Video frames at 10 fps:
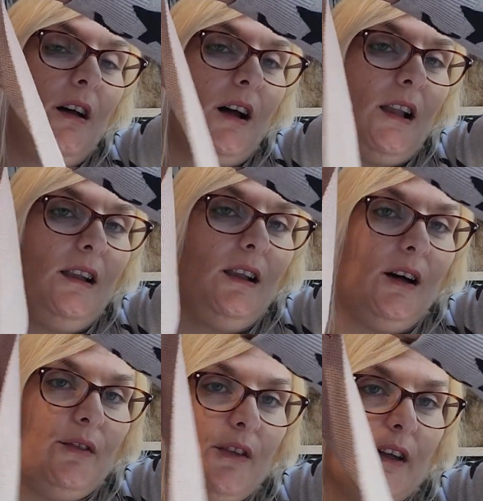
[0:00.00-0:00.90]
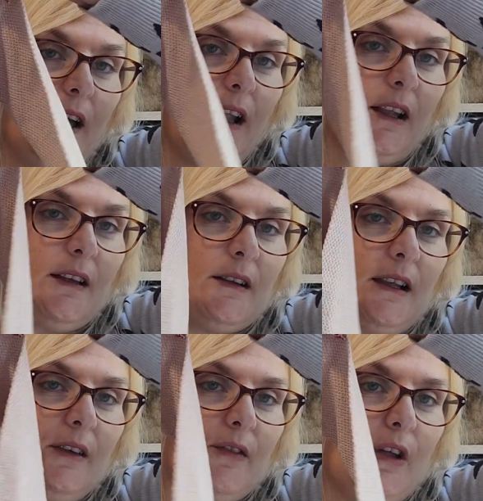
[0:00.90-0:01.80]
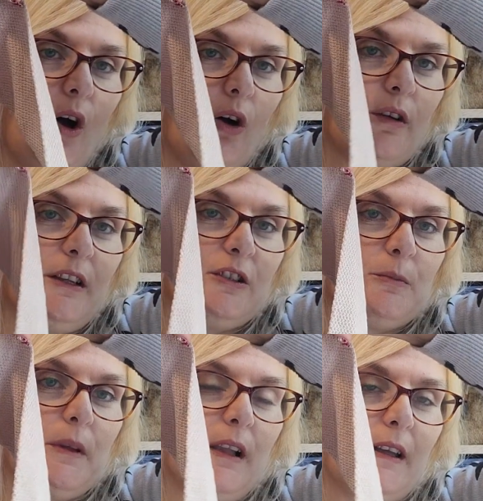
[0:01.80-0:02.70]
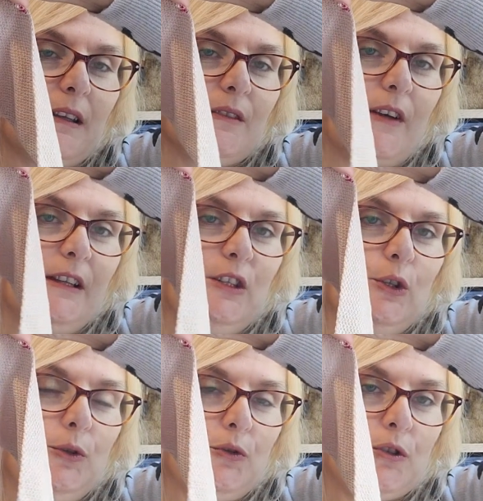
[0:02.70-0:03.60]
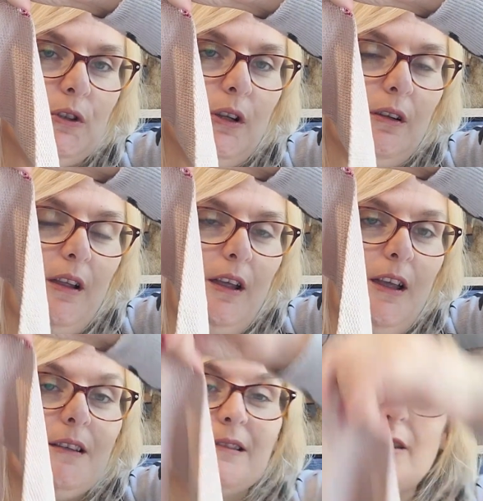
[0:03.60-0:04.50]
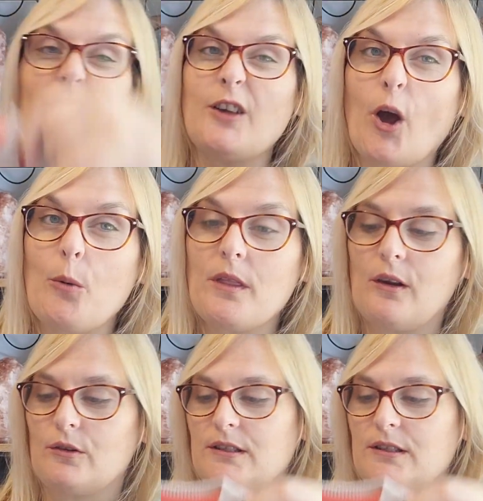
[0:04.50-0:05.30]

I love the colour. I love the orange, but like it's very neutral, so it can go with a lot